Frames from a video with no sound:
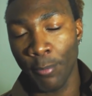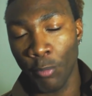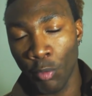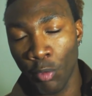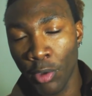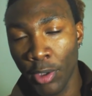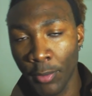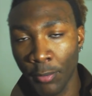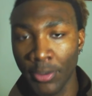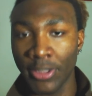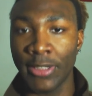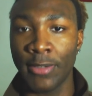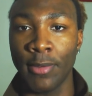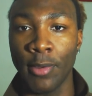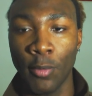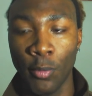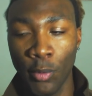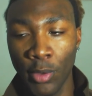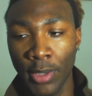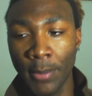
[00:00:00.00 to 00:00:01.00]
would
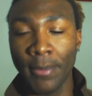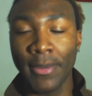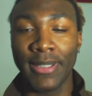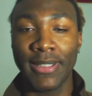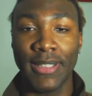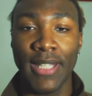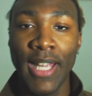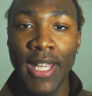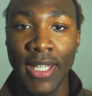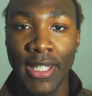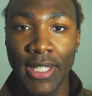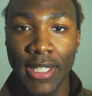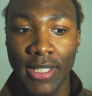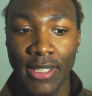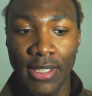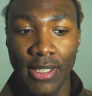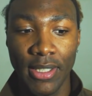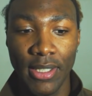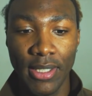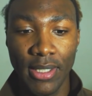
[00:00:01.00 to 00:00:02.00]

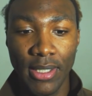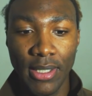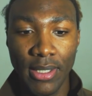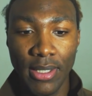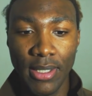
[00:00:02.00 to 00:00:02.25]
mistaking